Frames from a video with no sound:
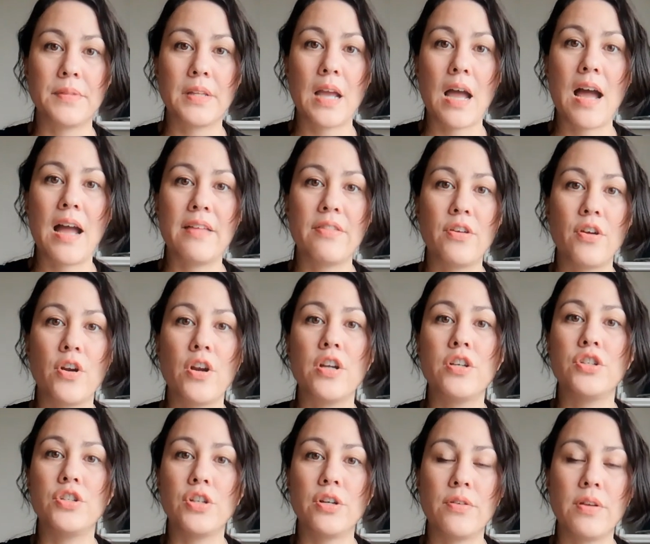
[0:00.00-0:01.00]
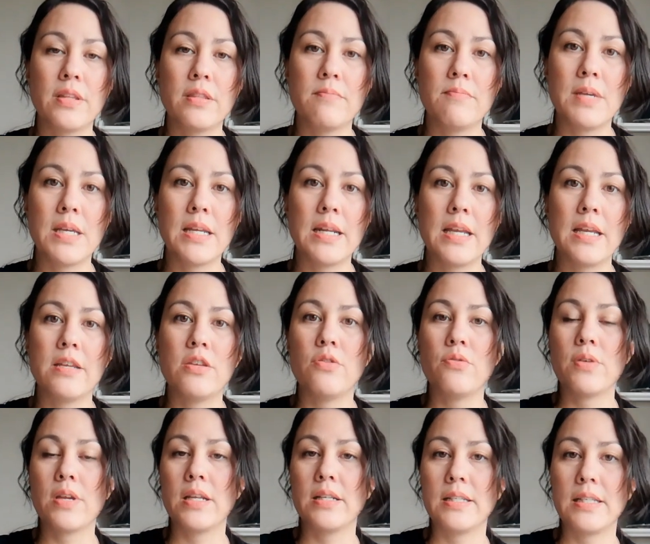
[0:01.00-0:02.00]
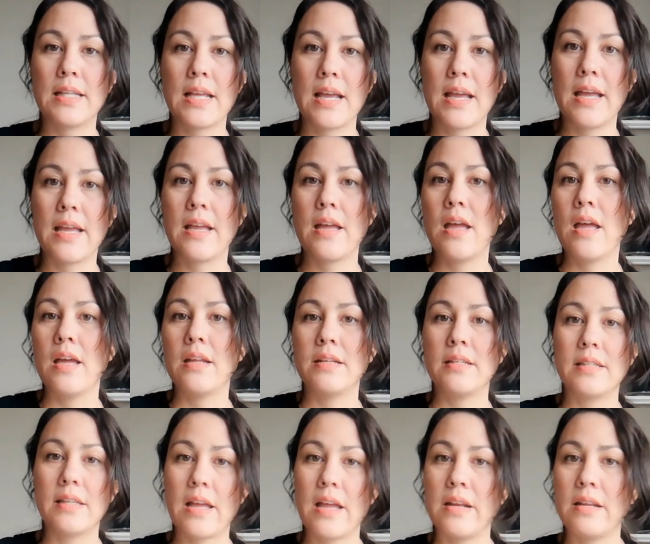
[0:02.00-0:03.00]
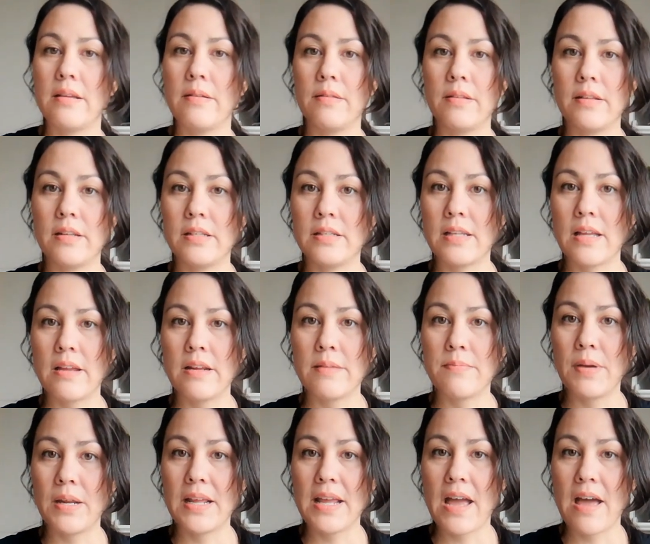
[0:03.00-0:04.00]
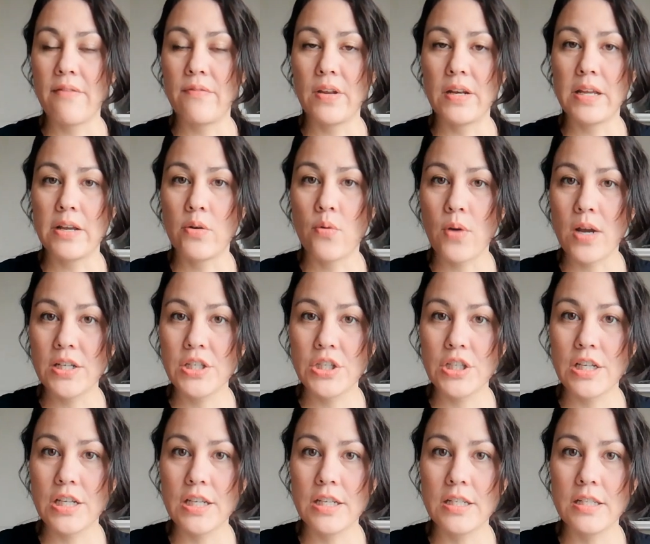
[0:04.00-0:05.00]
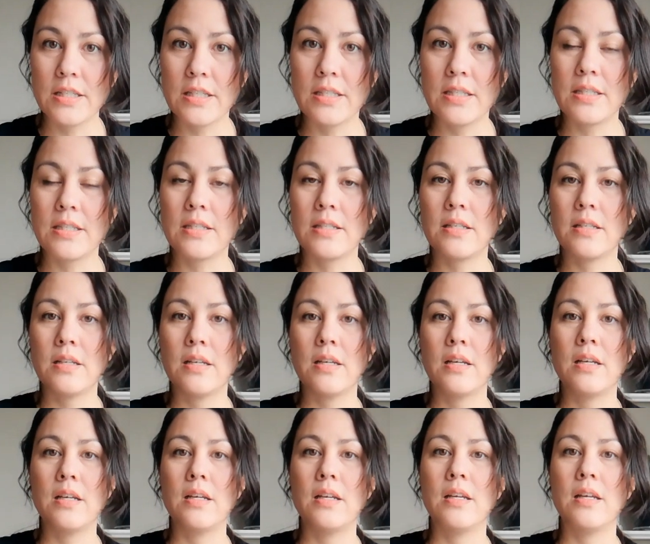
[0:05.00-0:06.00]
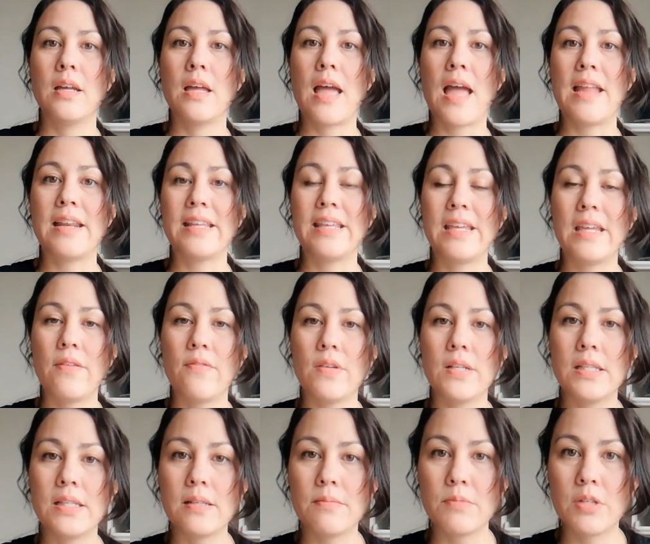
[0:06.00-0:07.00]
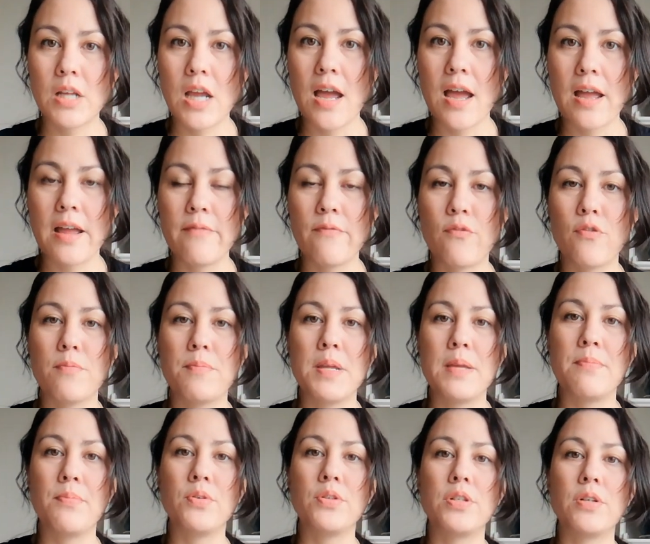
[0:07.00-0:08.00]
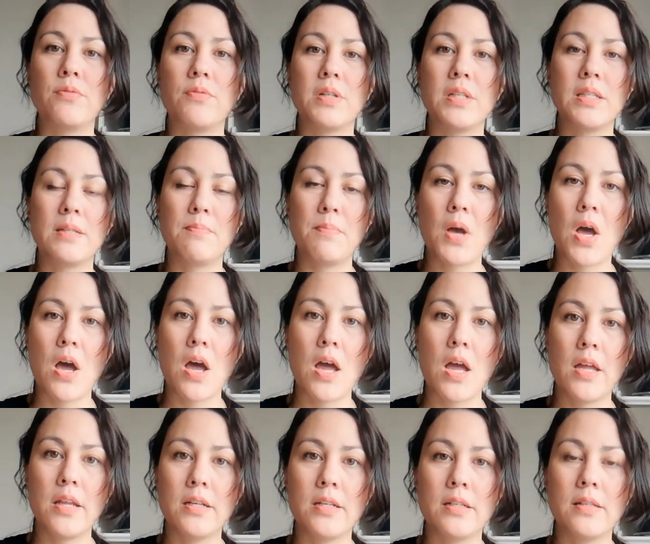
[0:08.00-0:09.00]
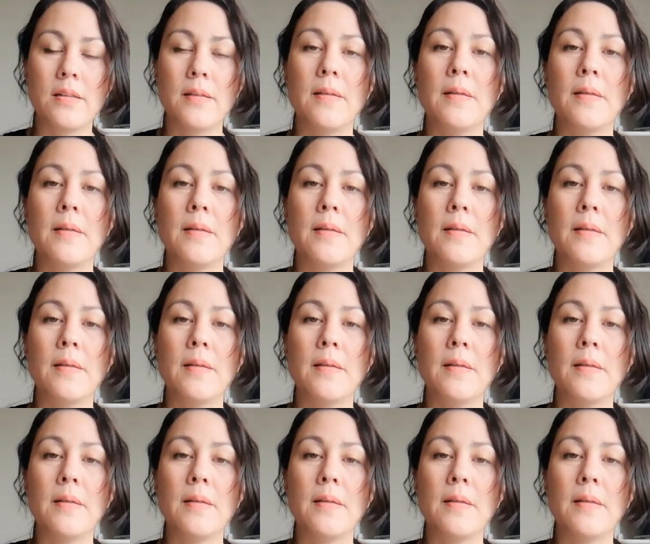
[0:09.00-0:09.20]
Either during the meeting, you can say, does anybody have any questions? And give it some time for people to respond.